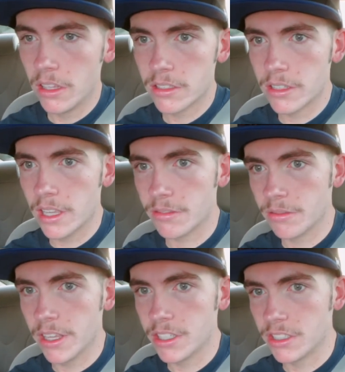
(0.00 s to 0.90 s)
This guy's
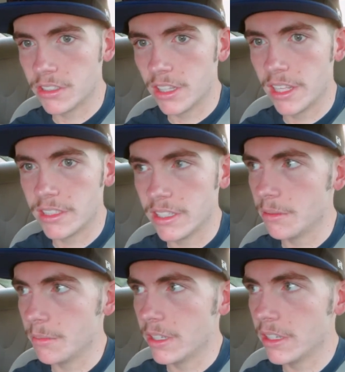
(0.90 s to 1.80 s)
flashing his lights
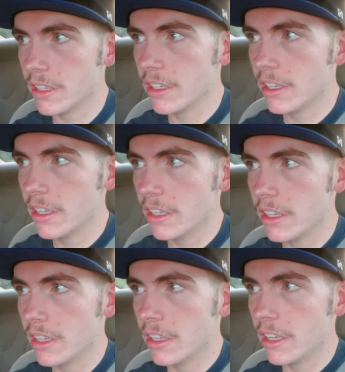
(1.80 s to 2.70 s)
at me.
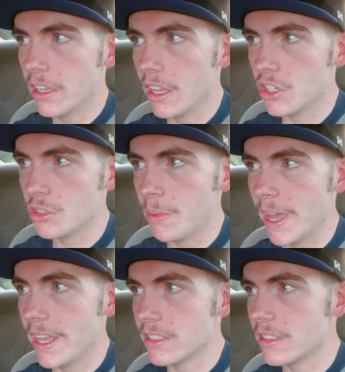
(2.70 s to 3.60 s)
I just
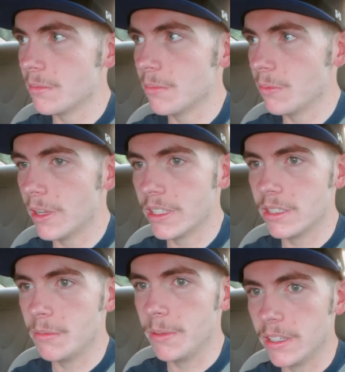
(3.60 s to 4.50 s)
passed him. Why is
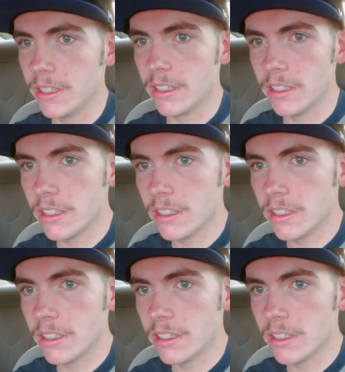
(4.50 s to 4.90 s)
he being...